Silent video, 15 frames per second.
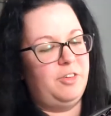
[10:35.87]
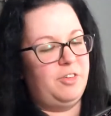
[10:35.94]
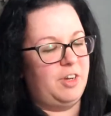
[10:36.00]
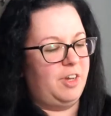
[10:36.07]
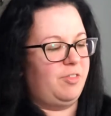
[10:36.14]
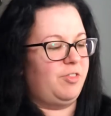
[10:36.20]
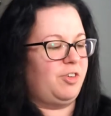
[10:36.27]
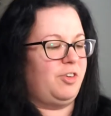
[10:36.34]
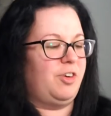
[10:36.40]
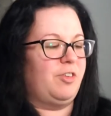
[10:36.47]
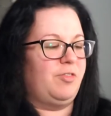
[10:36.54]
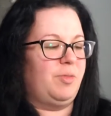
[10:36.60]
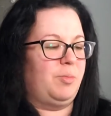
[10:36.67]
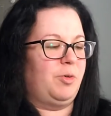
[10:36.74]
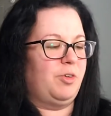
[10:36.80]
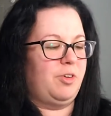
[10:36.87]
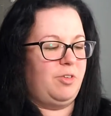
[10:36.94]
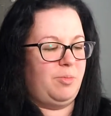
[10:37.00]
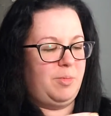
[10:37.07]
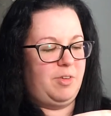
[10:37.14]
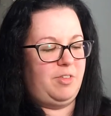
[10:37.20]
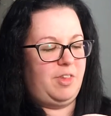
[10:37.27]
Ulta gift card from
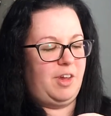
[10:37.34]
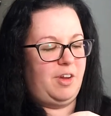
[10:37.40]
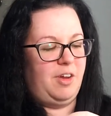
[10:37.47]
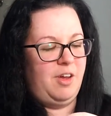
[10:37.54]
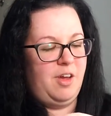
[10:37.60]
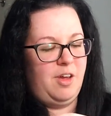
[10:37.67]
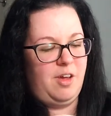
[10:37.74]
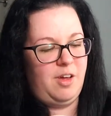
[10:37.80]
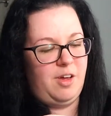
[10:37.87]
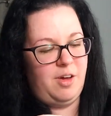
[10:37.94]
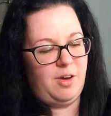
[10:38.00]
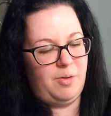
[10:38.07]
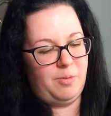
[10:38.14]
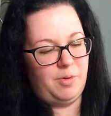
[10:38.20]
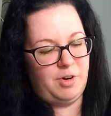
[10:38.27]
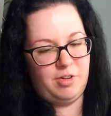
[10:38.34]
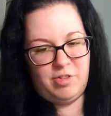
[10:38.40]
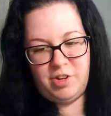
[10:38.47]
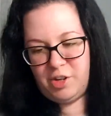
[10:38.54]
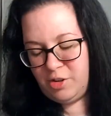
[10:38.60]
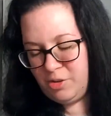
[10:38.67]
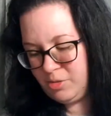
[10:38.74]
Christmas that I wanted
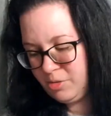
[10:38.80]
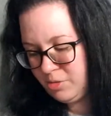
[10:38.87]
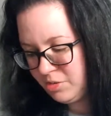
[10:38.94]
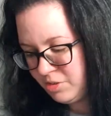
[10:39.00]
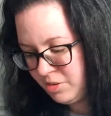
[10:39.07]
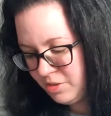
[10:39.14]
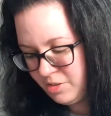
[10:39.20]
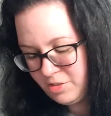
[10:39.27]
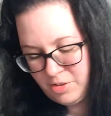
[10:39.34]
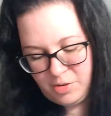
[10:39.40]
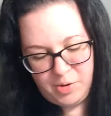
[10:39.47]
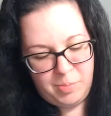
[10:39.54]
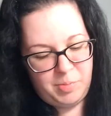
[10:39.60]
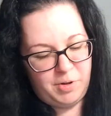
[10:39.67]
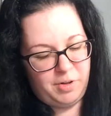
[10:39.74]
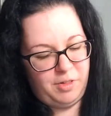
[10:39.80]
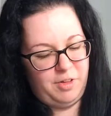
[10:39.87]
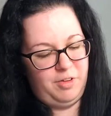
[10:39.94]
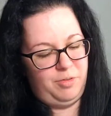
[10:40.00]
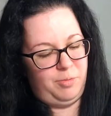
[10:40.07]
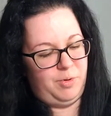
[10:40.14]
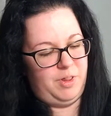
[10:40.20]
to use, so I bought
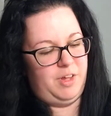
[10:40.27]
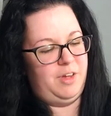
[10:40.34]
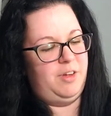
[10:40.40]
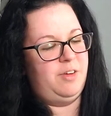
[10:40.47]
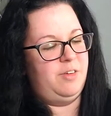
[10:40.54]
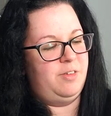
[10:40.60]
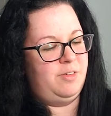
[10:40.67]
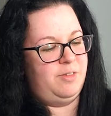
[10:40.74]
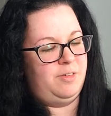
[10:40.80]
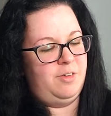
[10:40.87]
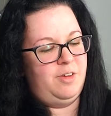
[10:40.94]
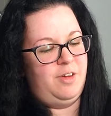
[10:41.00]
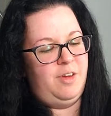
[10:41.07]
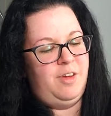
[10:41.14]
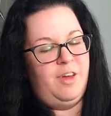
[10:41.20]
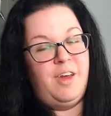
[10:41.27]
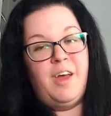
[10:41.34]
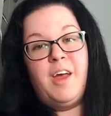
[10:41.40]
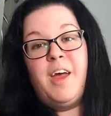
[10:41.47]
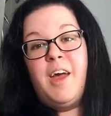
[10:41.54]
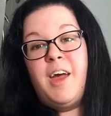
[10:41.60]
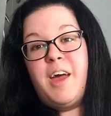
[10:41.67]
this with it.
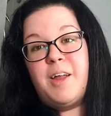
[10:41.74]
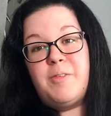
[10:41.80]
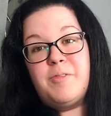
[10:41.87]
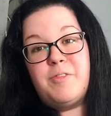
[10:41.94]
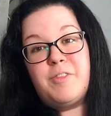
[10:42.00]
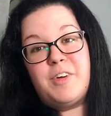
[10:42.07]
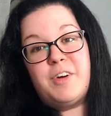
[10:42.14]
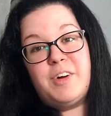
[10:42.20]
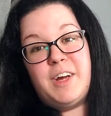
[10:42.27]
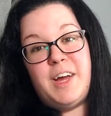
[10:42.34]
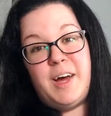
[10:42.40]
And I'm very